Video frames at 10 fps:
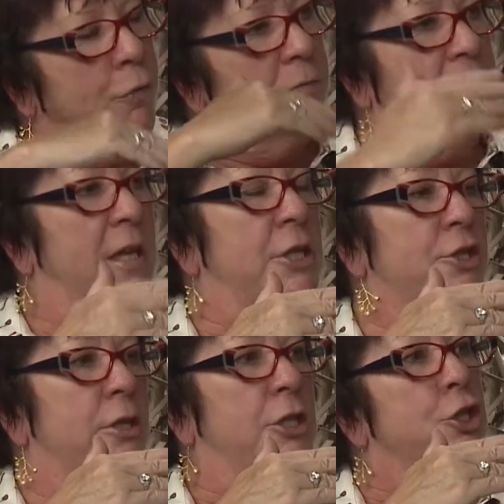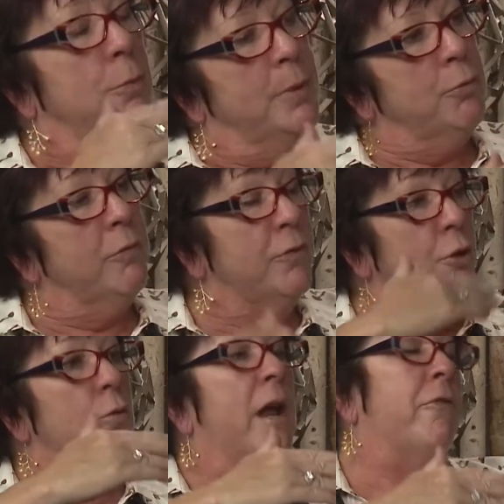for inflation should be
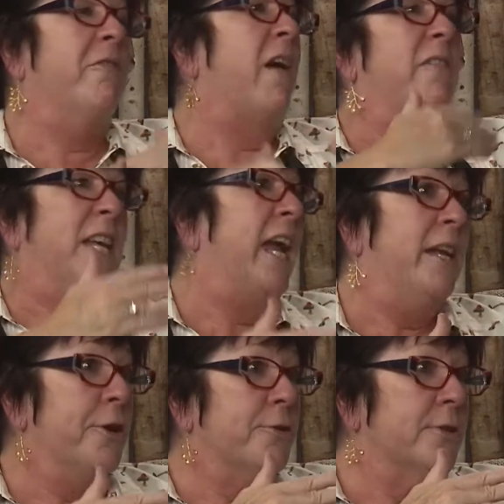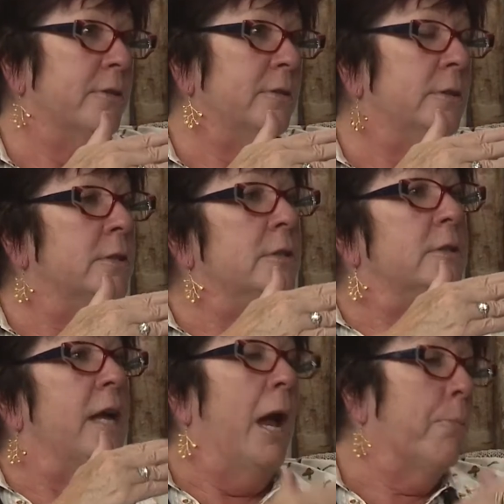reviewed every five to eight years
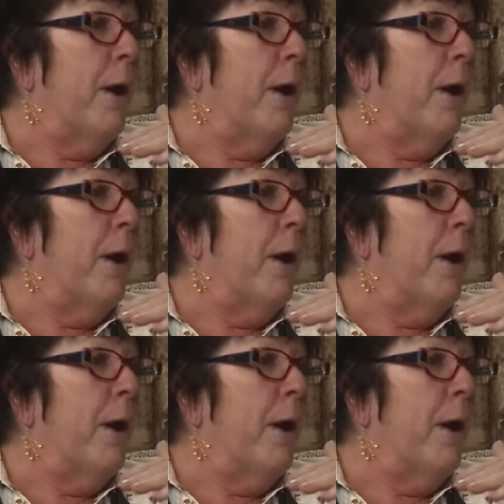and